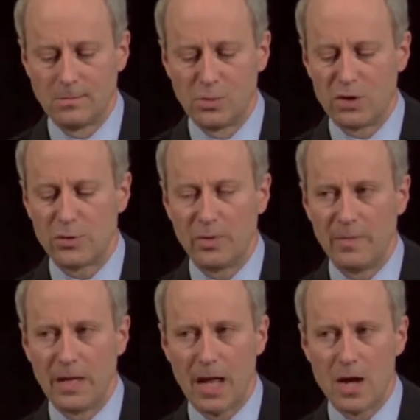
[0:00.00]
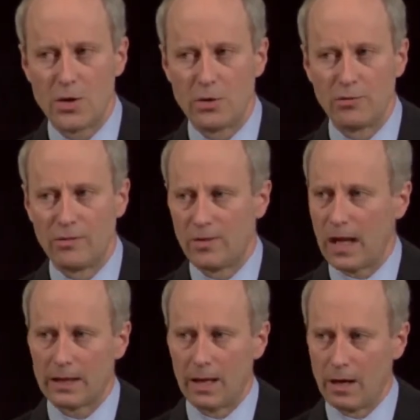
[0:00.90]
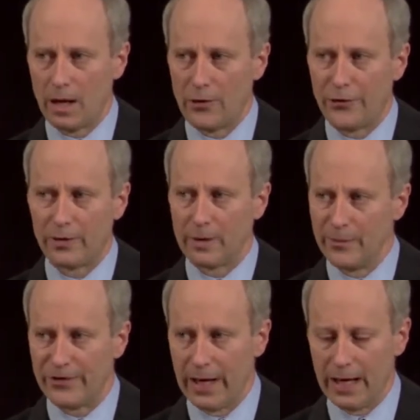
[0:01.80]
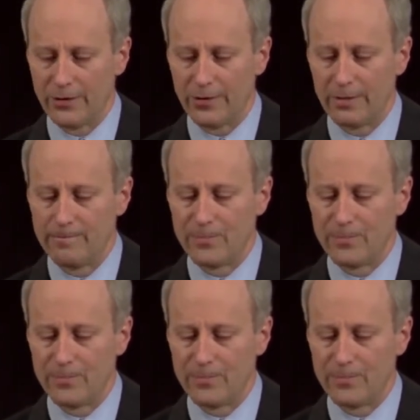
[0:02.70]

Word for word: once we begin to reflect on our circumstance,